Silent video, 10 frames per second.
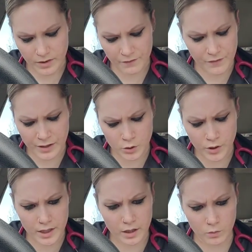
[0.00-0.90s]

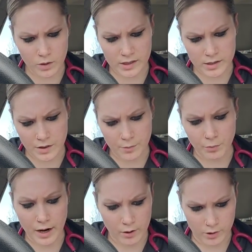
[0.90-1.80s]
Victoria was the
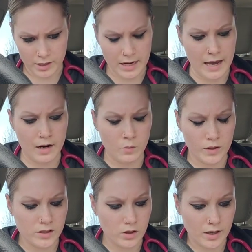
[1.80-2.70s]
priority, and
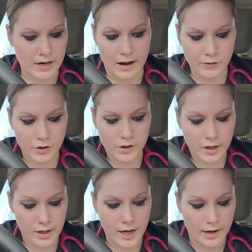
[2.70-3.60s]
we started after her
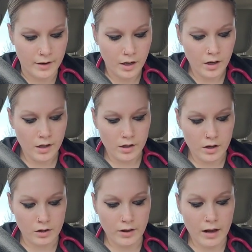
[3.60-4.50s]
again.
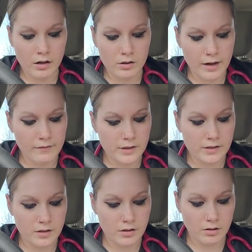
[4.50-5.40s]
Carlisle gave
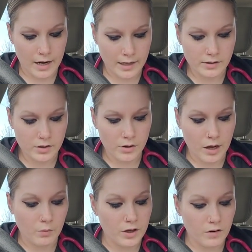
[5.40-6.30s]
us the line so
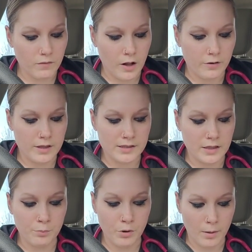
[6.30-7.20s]
that we could follow the
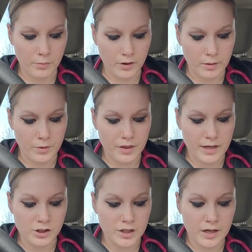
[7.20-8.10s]
scent properly, but
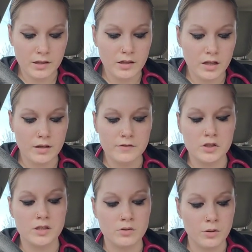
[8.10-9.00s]
then she hit the cliffs
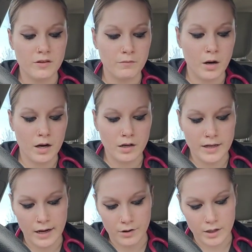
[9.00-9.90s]
just north of Makah
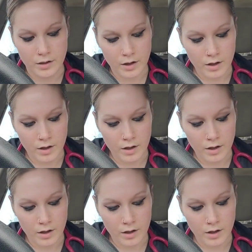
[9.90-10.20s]
County,